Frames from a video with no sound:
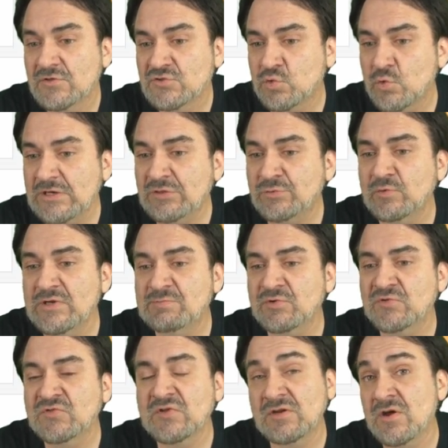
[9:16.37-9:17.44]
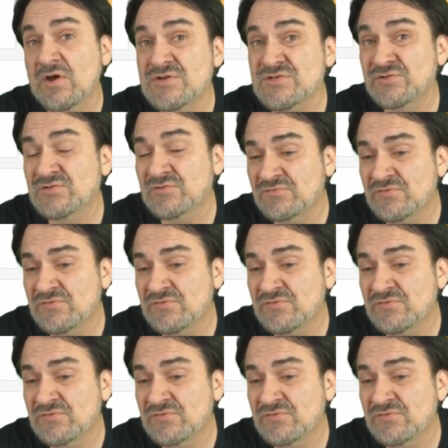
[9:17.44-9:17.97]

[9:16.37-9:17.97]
23% 100 to